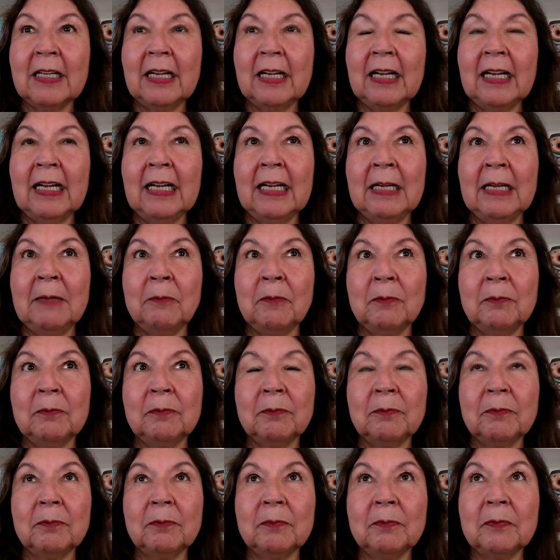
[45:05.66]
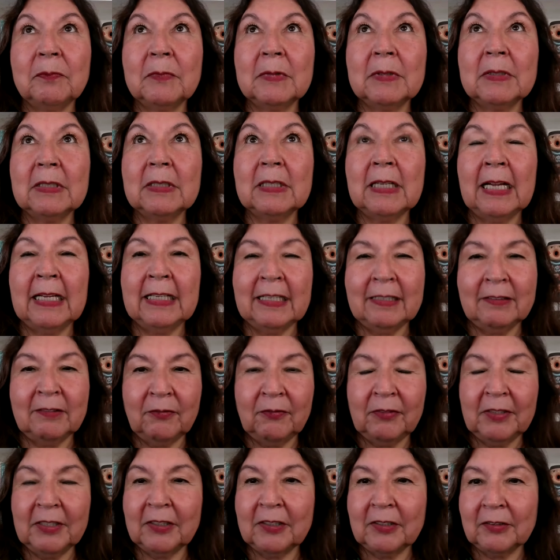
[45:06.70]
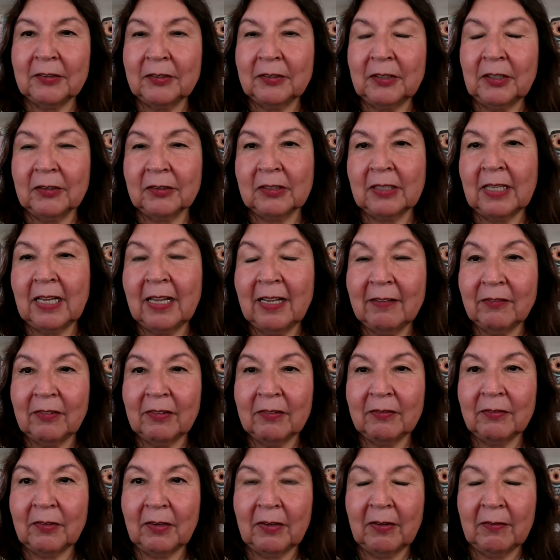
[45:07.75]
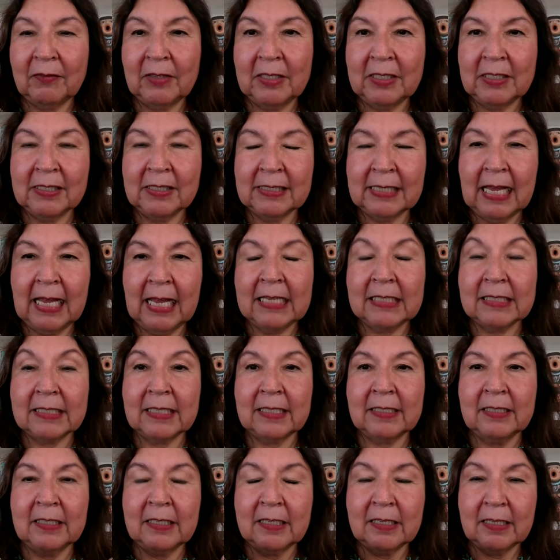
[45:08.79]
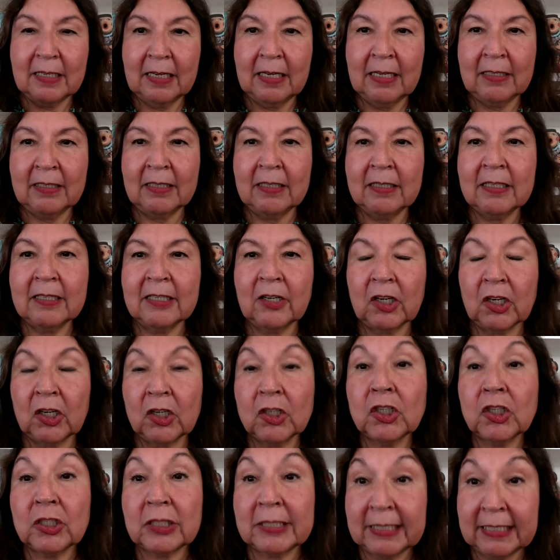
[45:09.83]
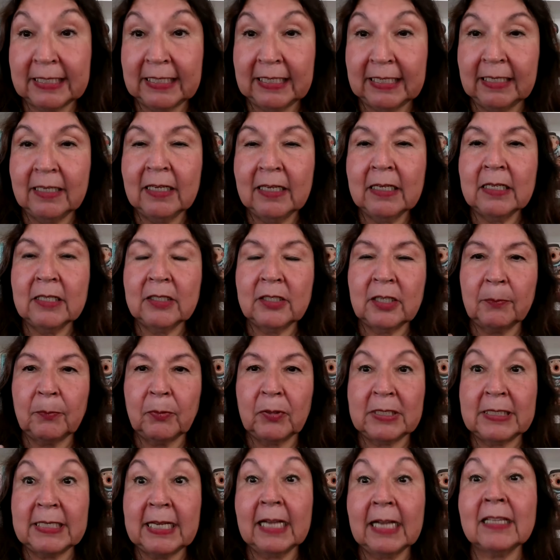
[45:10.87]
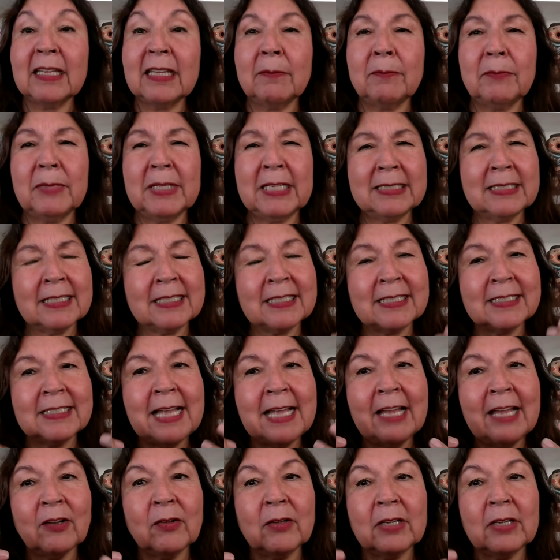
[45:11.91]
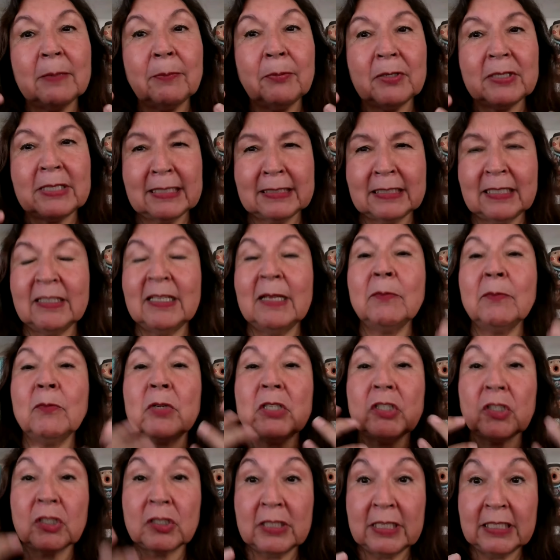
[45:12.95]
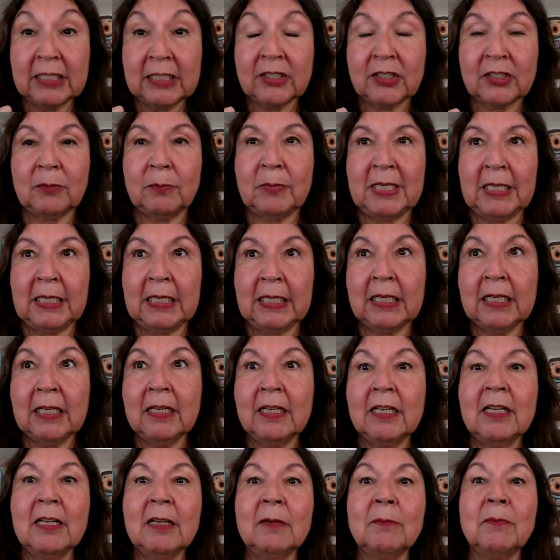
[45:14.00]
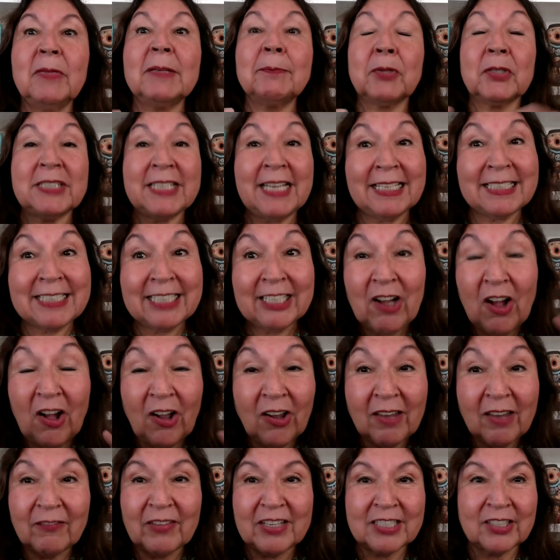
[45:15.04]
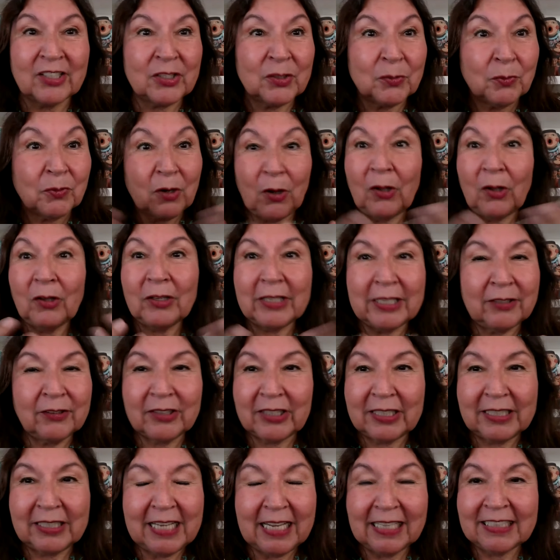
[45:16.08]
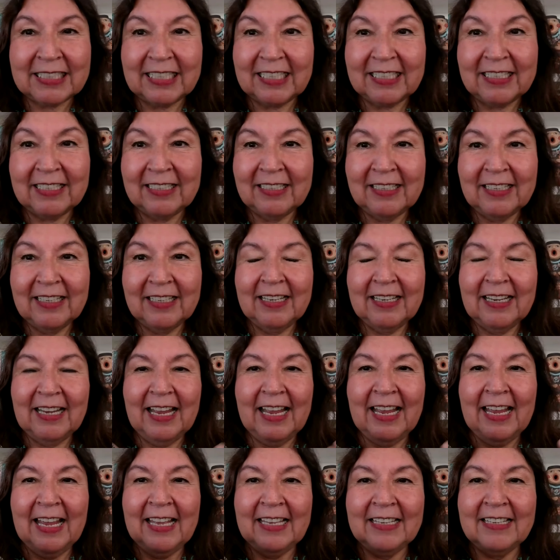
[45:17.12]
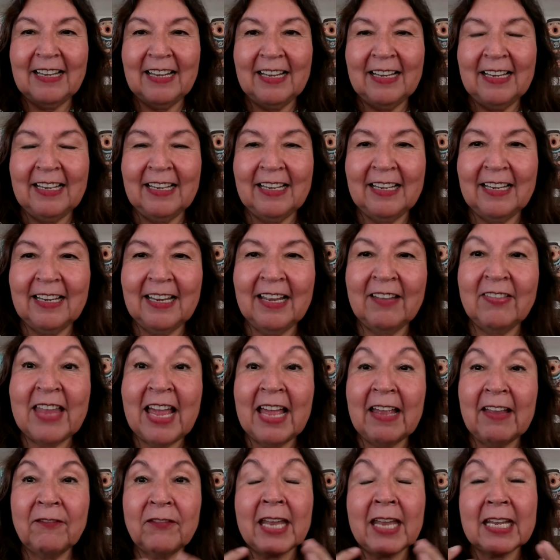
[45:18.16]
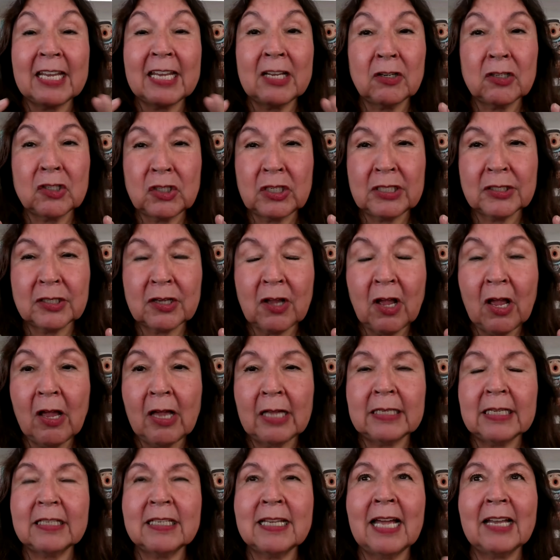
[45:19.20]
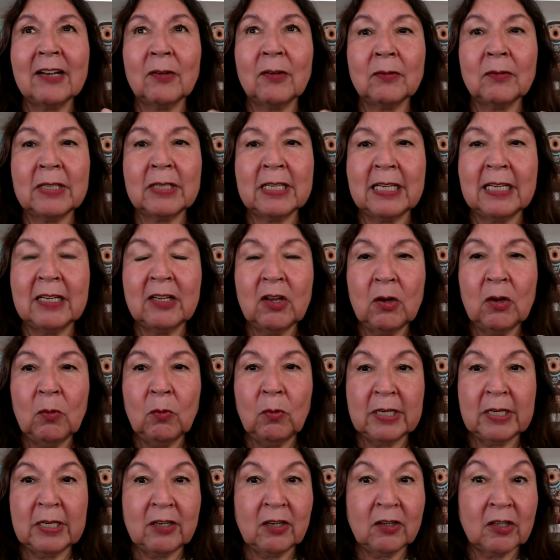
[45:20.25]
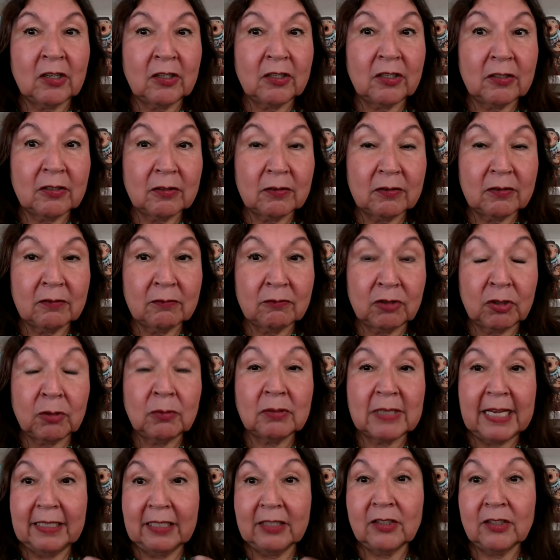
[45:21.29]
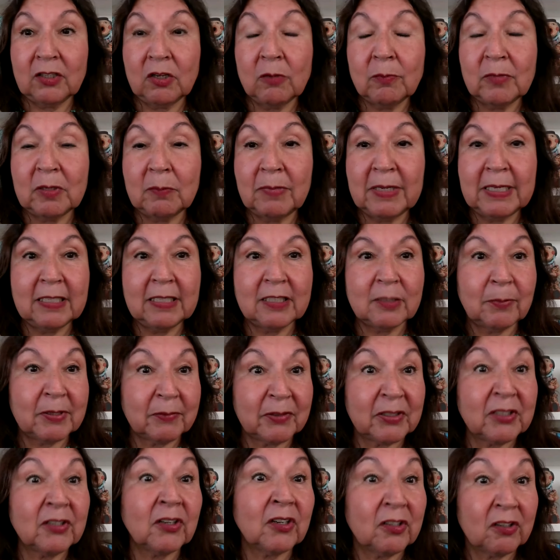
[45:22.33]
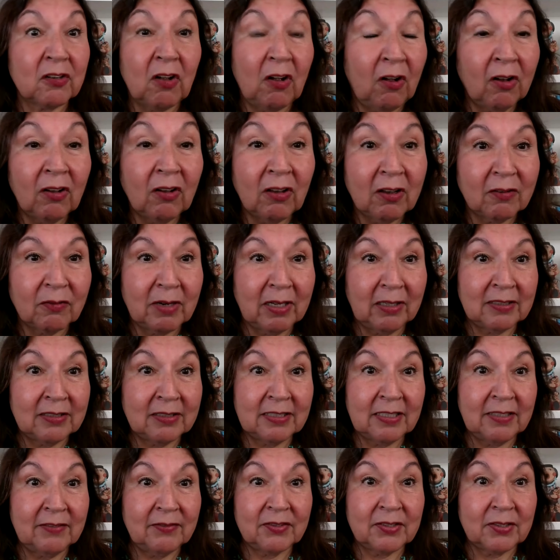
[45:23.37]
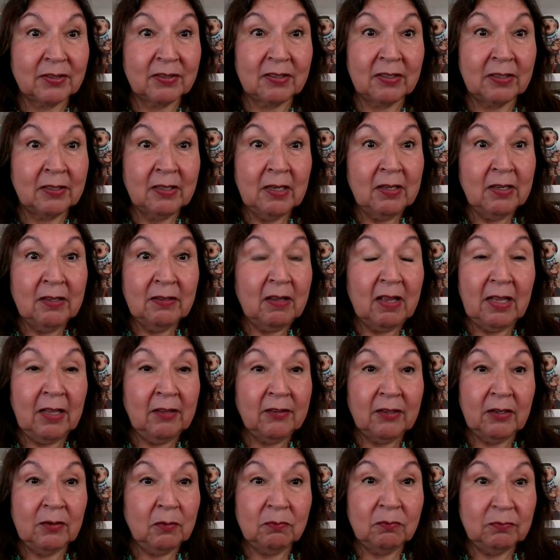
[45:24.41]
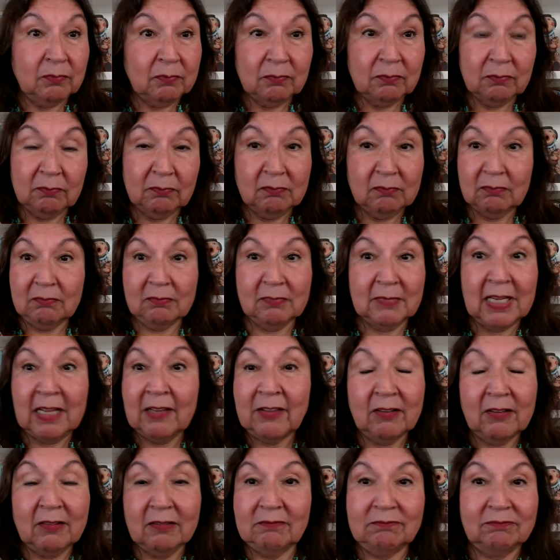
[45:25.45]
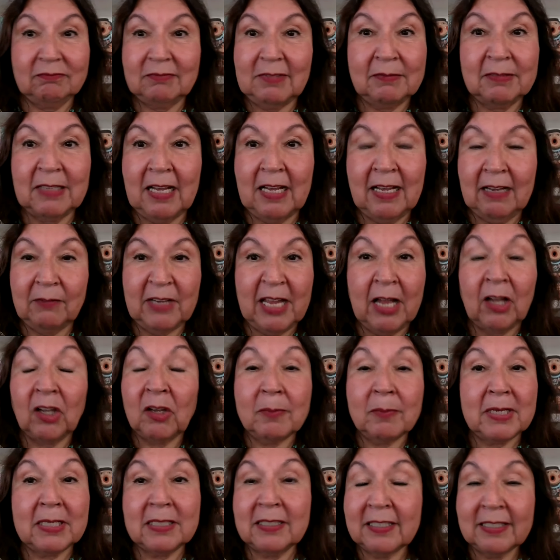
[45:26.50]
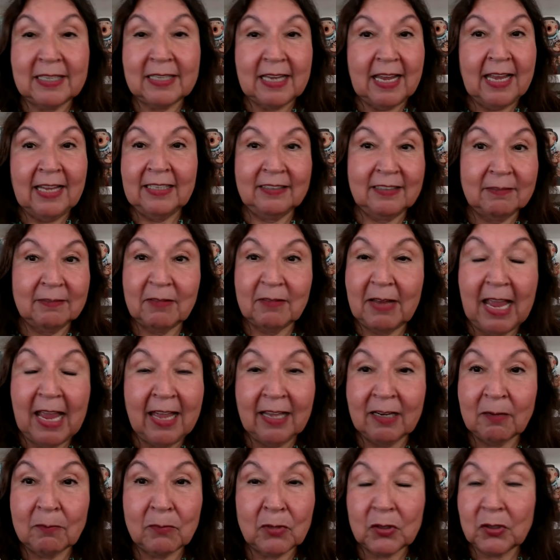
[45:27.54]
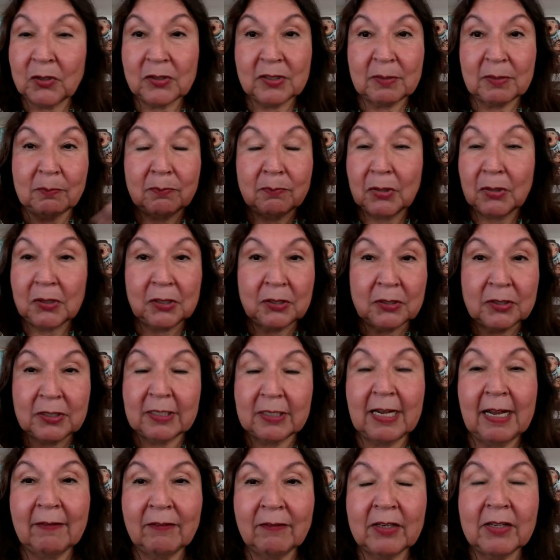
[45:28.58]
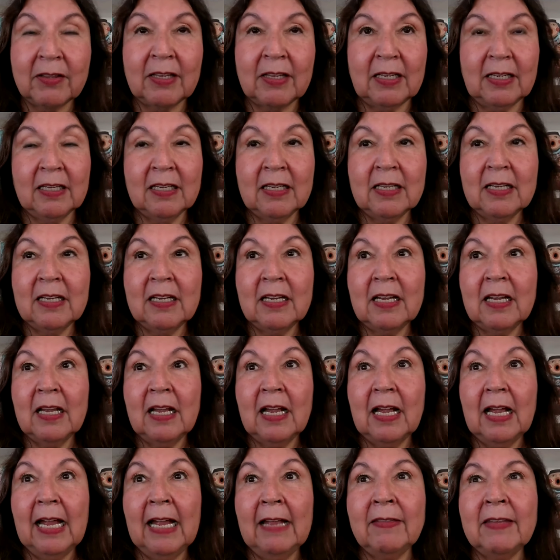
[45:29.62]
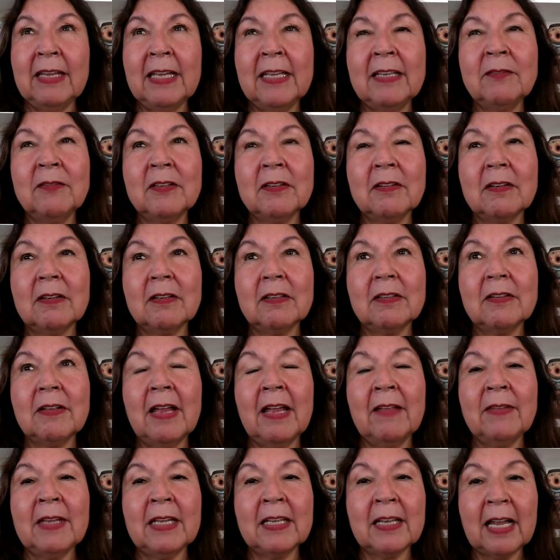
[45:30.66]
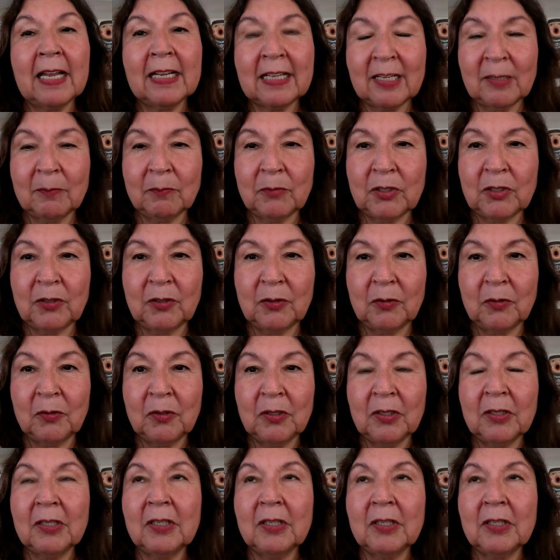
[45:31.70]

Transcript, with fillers: um, I can feel your love of, of these sites and, and the urgency to protect them, because it's not only protecting them, which needs to be, but protecting all of us, because we're all interconnected. And uh, and that if that energy's gone, not only would it hurt two-legged as human beings, but it would hurt all our relatives, the, the other the other uh, elements and animals and birds and everything. And then and then I come to